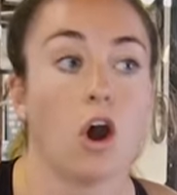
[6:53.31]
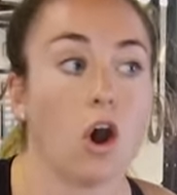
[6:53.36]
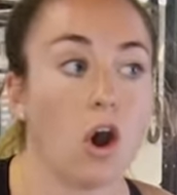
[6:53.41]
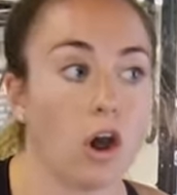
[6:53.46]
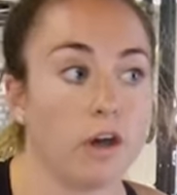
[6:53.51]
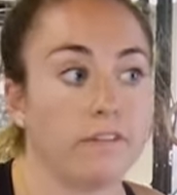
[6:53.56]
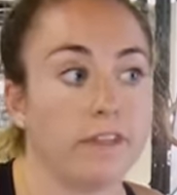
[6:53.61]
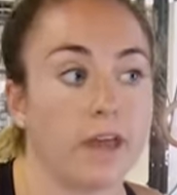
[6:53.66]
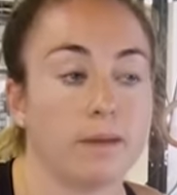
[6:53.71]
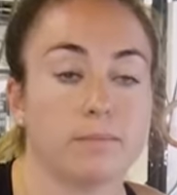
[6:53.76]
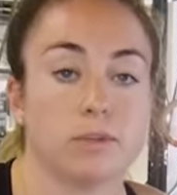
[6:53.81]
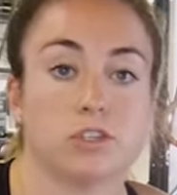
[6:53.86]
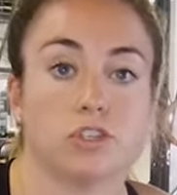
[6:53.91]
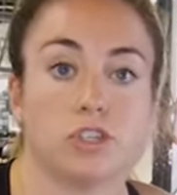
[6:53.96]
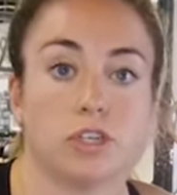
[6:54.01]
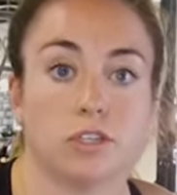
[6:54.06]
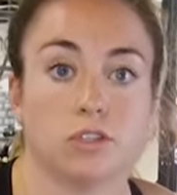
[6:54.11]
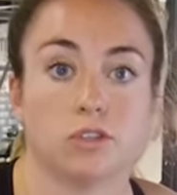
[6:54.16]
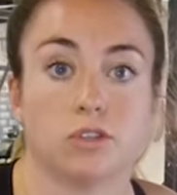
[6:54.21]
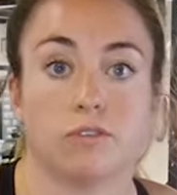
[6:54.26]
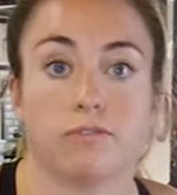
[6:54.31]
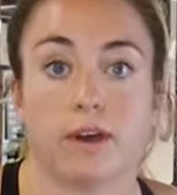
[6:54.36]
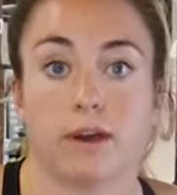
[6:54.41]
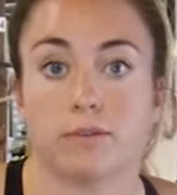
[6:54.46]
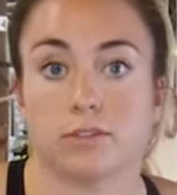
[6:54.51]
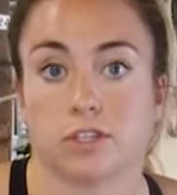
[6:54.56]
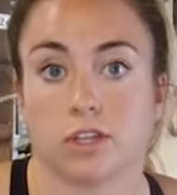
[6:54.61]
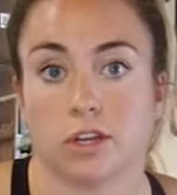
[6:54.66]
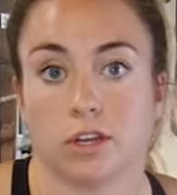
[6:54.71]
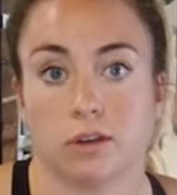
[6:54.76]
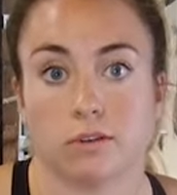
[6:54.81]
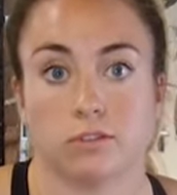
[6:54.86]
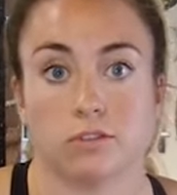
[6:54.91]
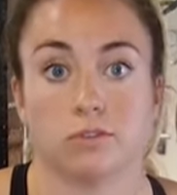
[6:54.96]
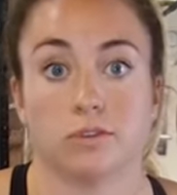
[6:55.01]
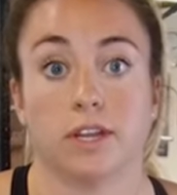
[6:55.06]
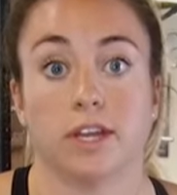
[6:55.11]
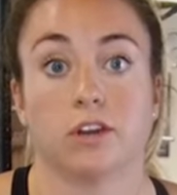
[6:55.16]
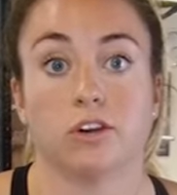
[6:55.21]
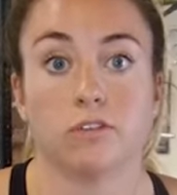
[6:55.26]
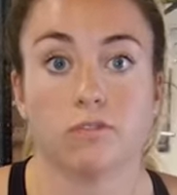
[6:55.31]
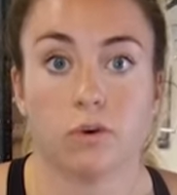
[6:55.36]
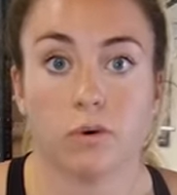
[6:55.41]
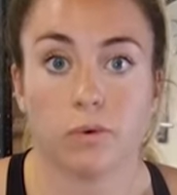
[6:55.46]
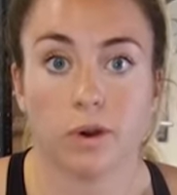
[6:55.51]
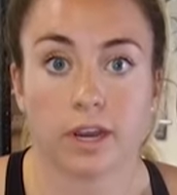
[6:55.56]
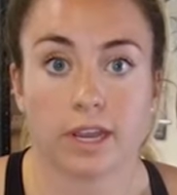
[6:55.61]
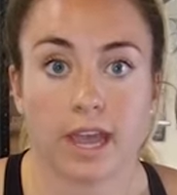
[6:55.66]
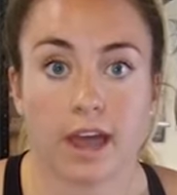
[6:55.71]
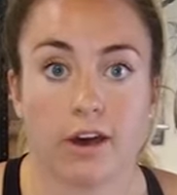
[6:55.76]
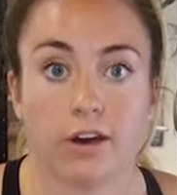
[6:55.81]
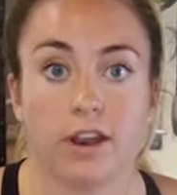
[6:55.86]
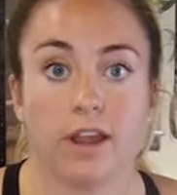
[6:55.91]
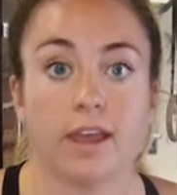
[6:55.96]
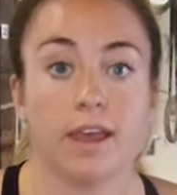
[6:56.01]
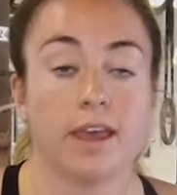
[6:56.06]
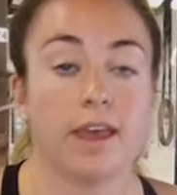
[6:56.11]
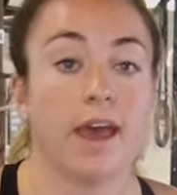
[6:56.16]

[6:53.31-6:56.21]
on that machine. So if I was going to go do an interval workout,